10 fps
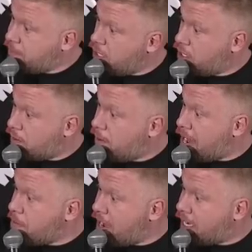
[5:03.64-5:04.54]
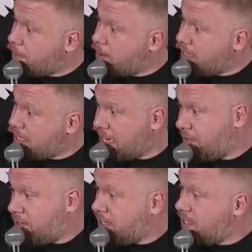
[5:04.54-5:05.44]
go away and wank about you and they're like,
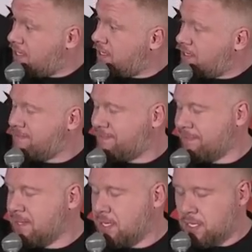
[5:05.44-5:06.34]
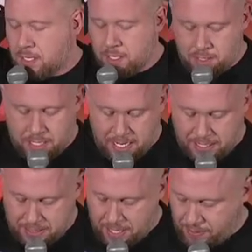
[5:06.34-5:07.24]
fucking. Yeah,
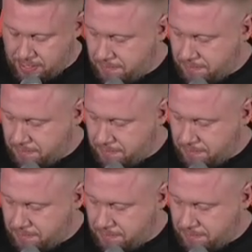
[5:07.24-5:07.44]
that's heavy though.